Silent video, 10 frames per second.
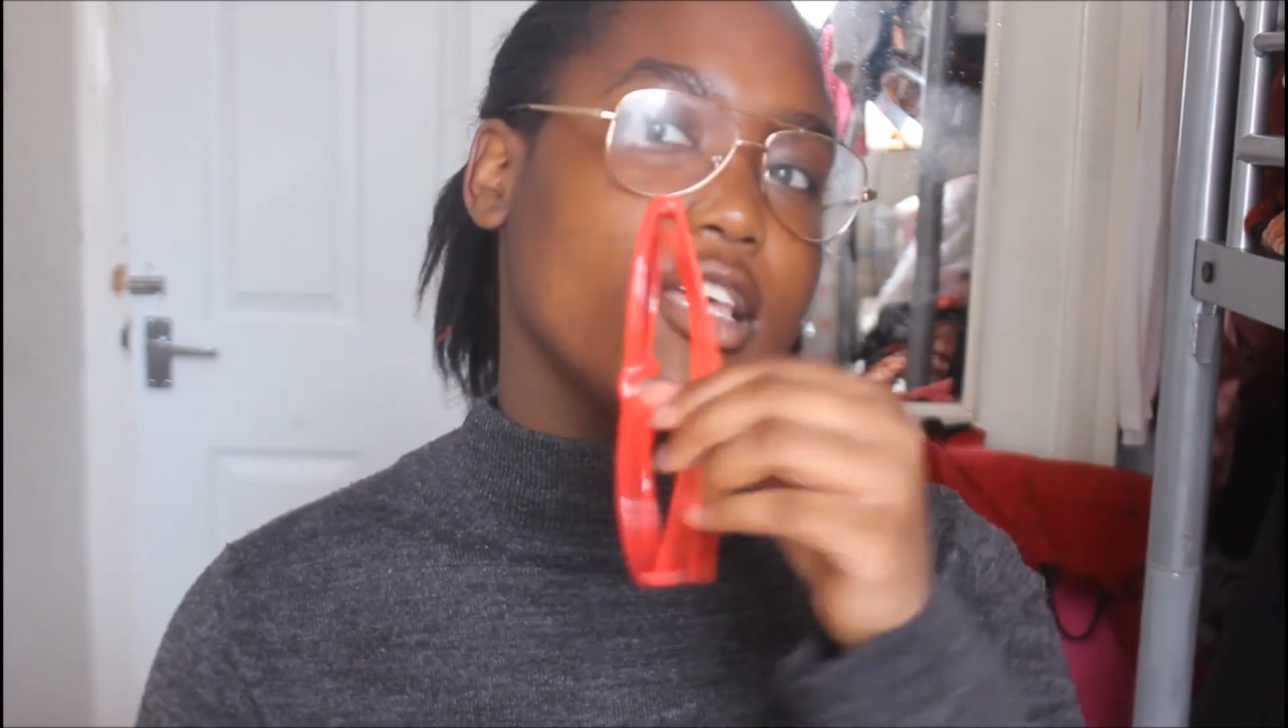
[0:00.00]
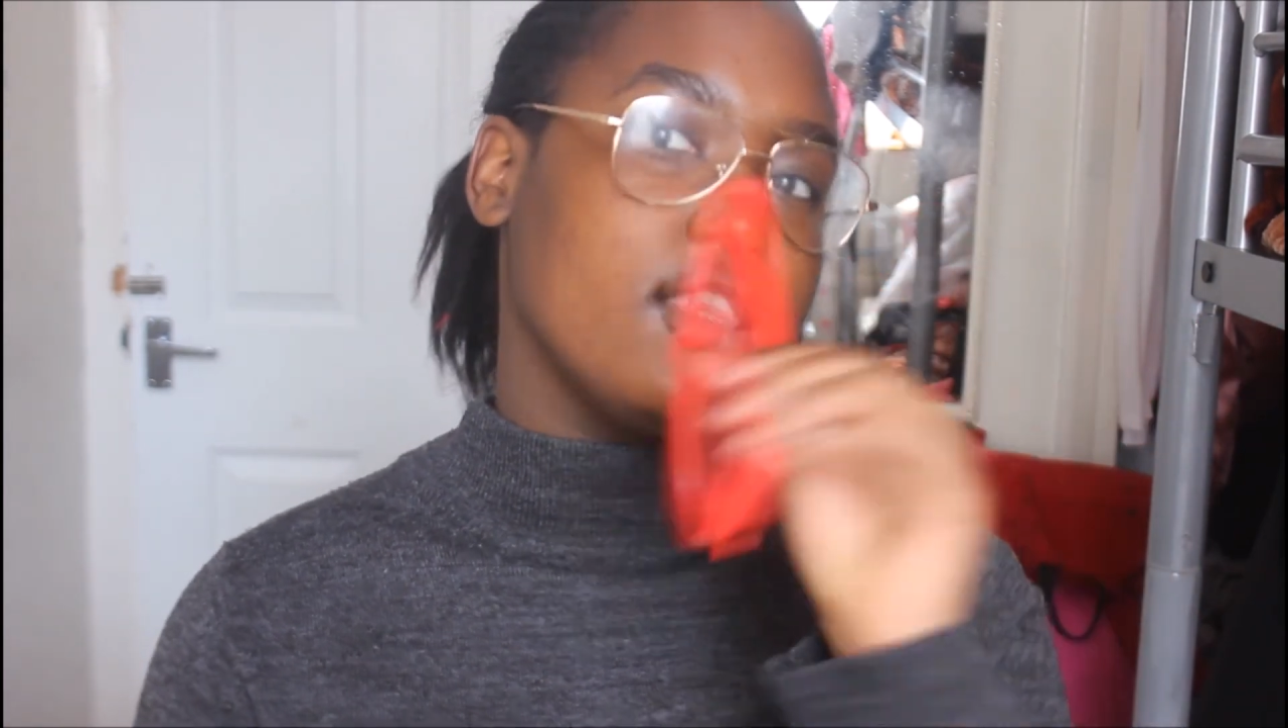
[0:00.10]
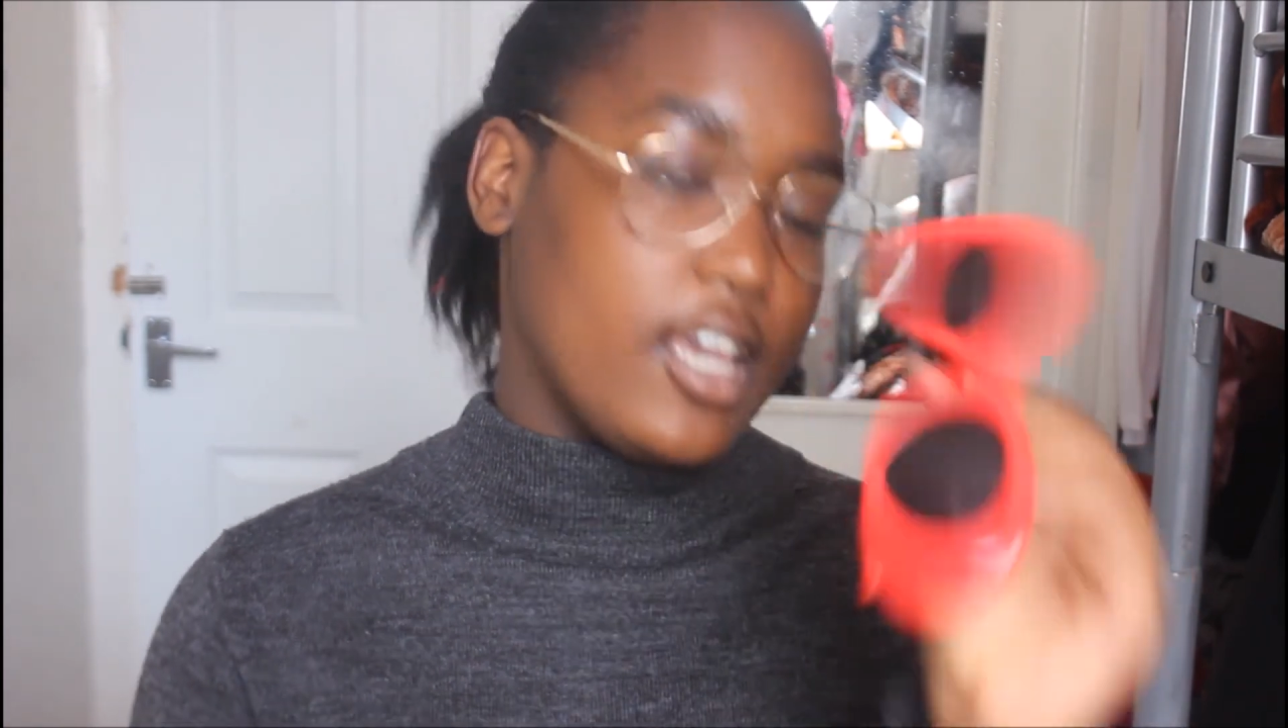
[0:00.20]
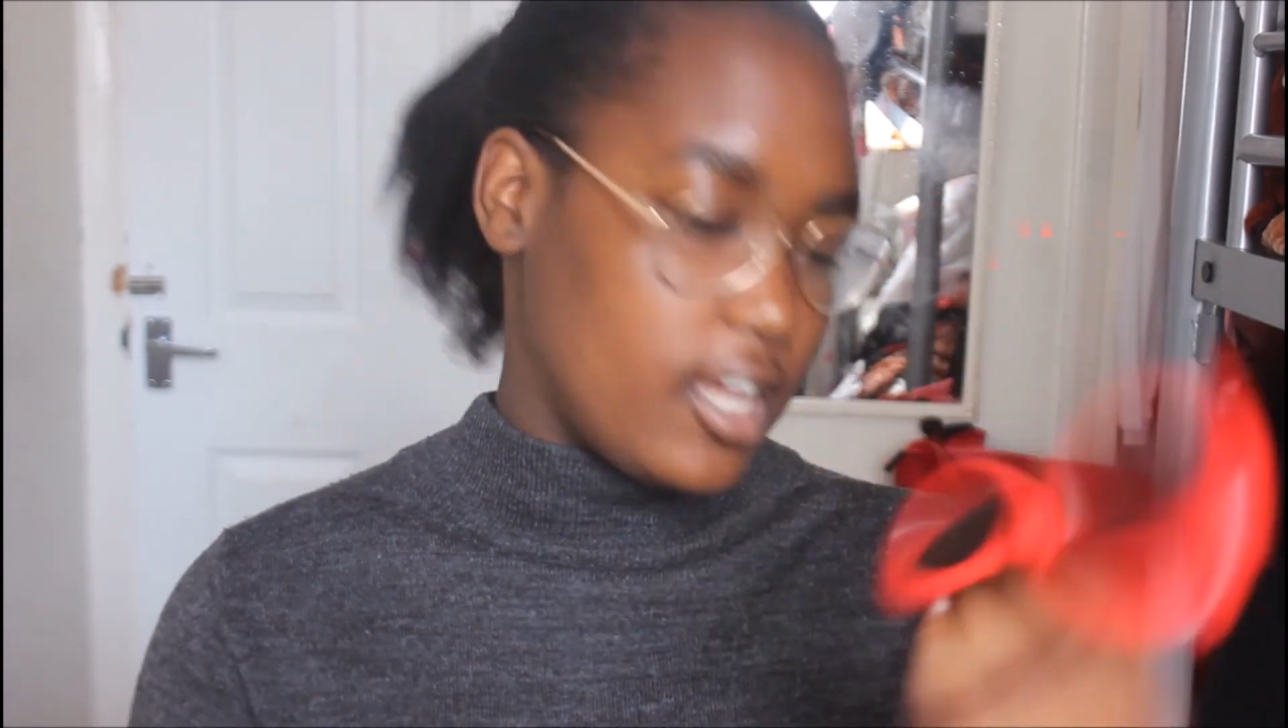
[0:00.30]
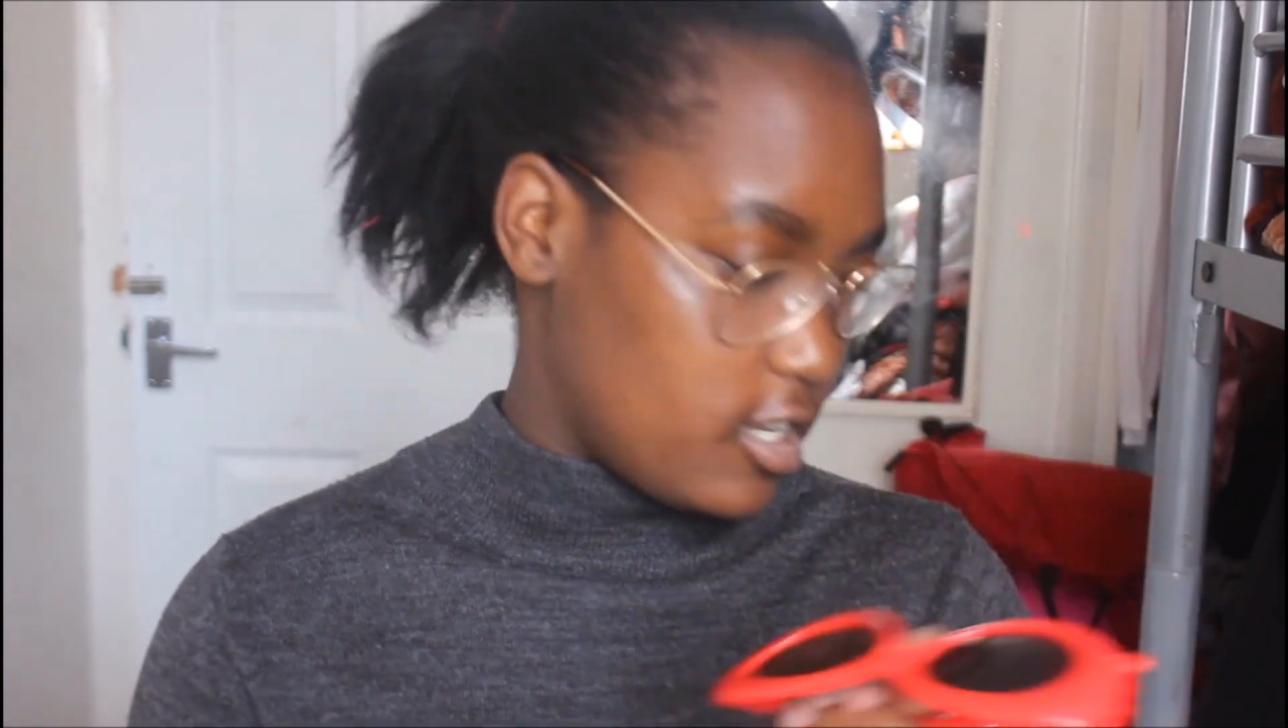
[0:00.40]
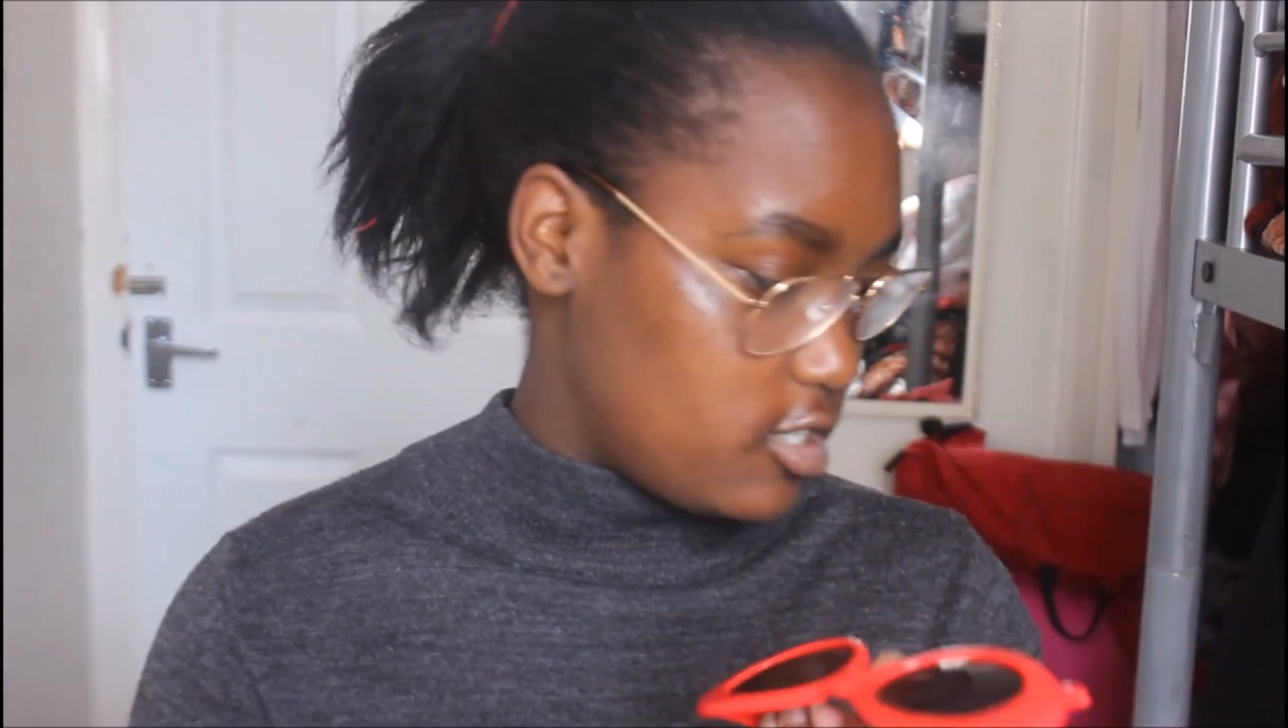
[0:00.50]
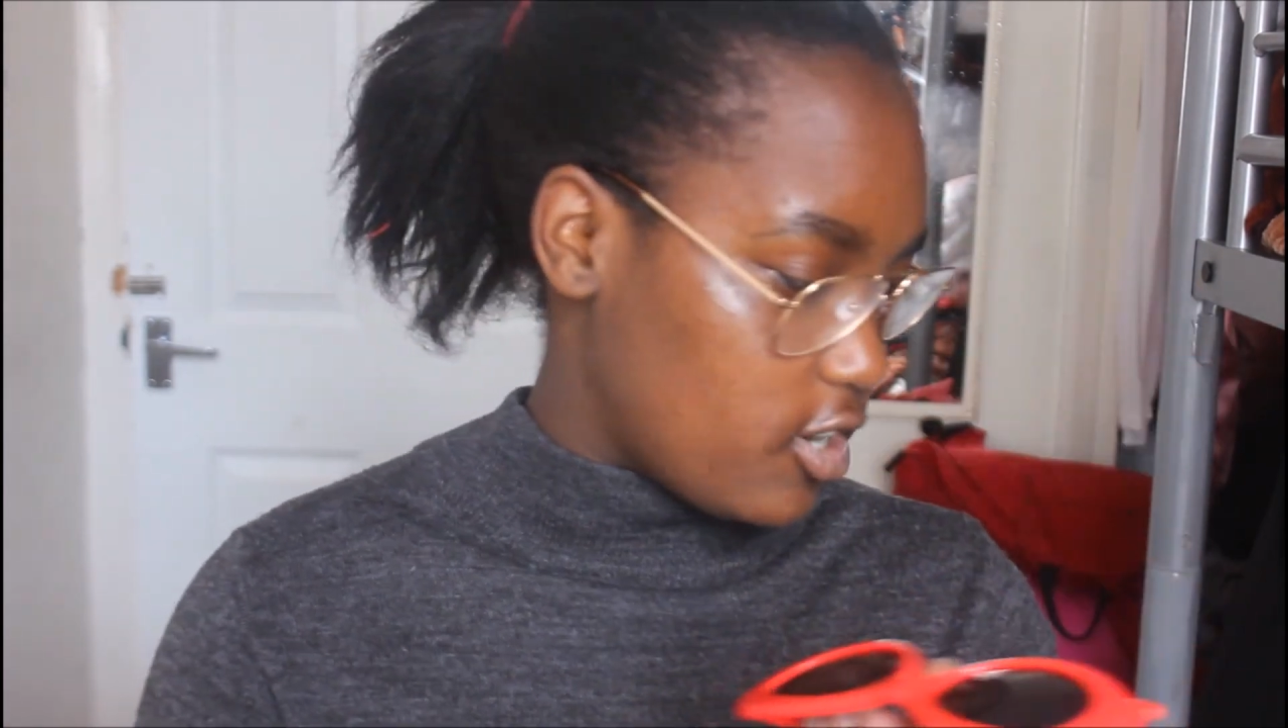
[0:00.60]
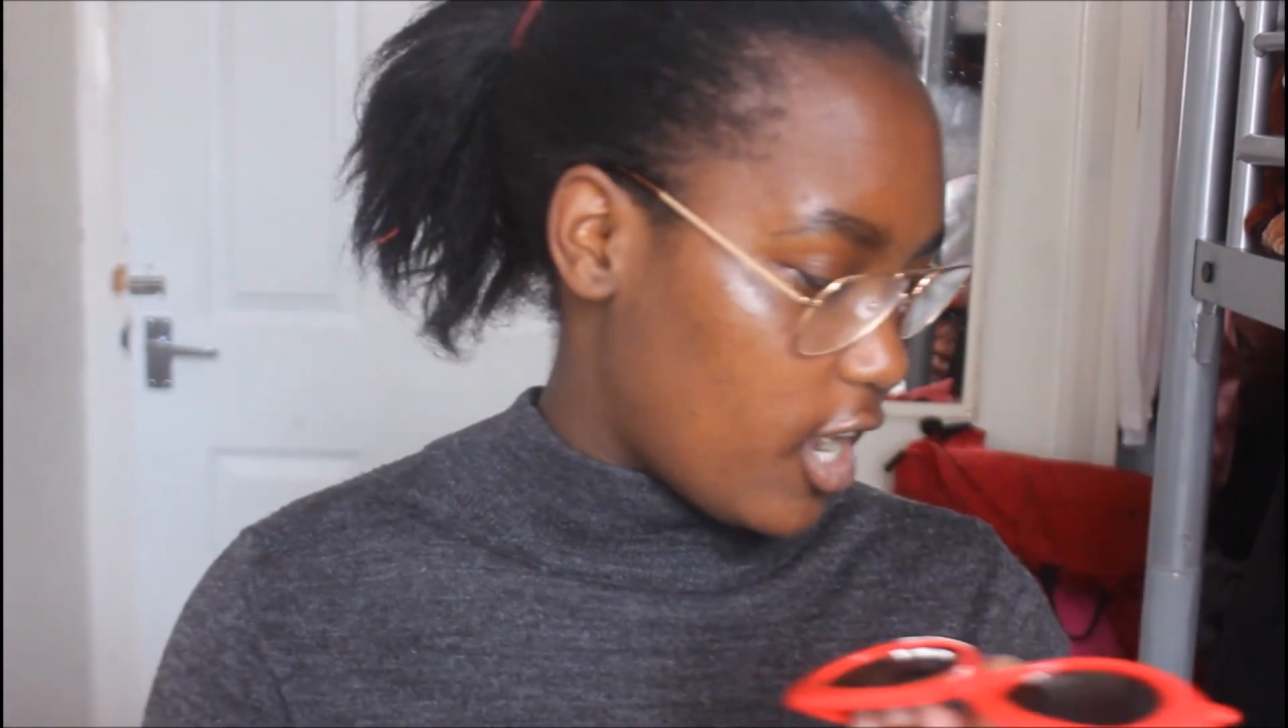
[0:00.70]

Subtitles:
they can add to your